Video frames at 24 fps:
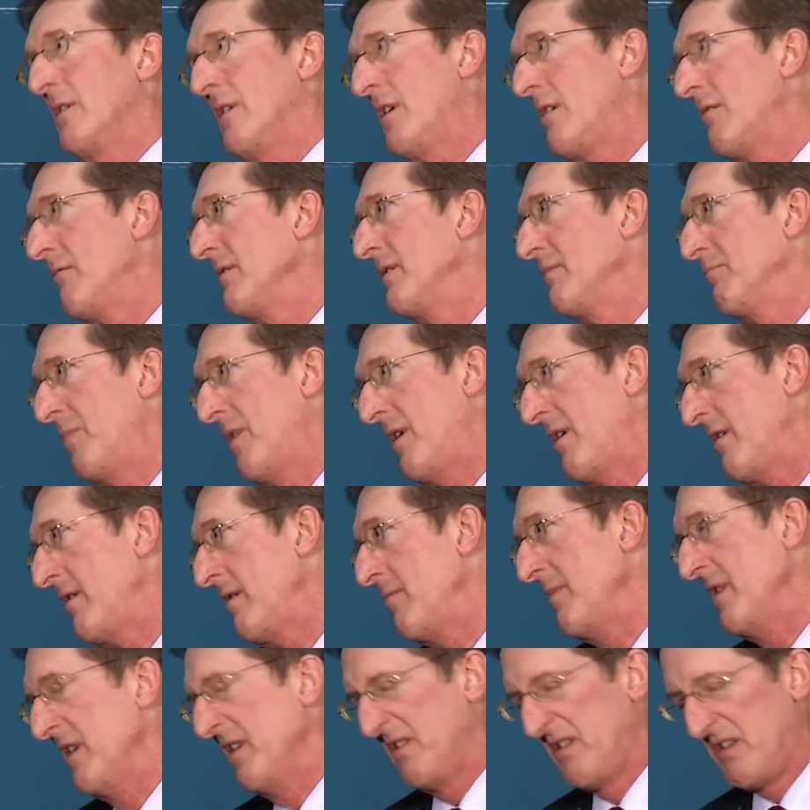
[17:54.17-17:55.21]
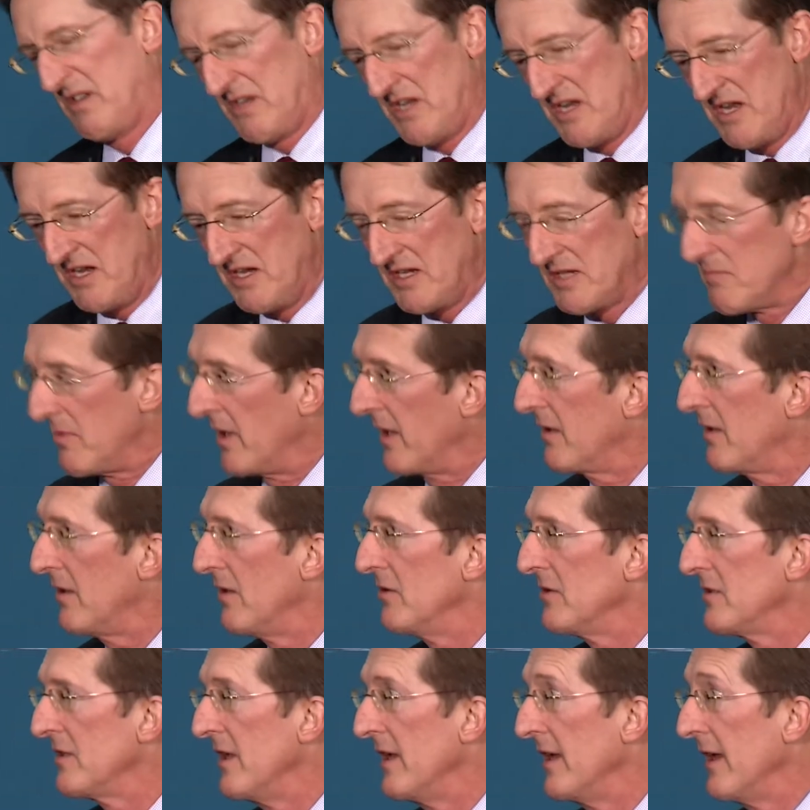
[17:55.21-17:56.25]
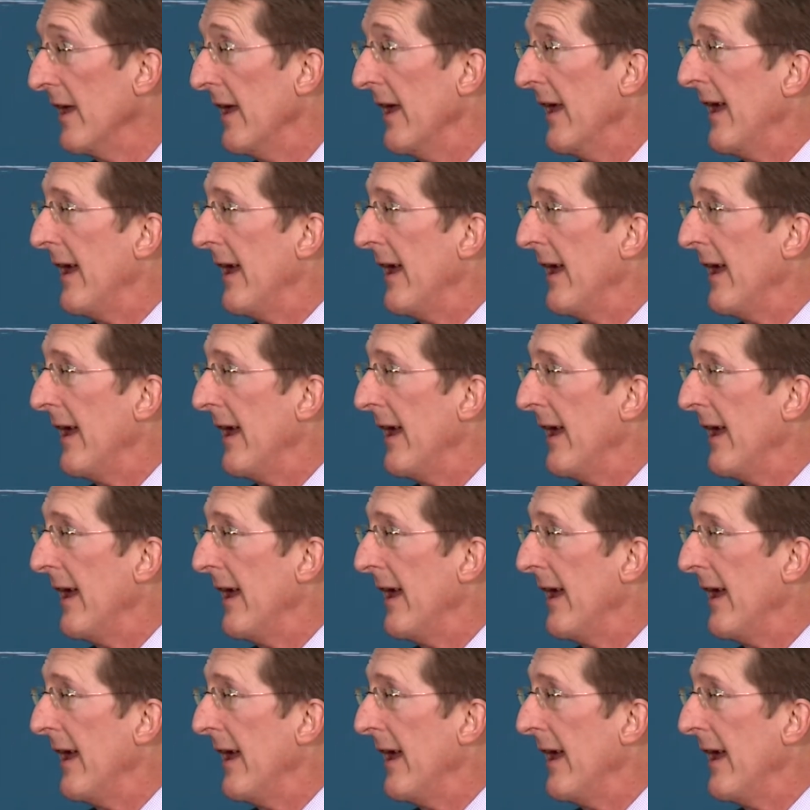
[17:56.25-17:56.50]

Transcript: always bothered me. It stinks, my clothes stink.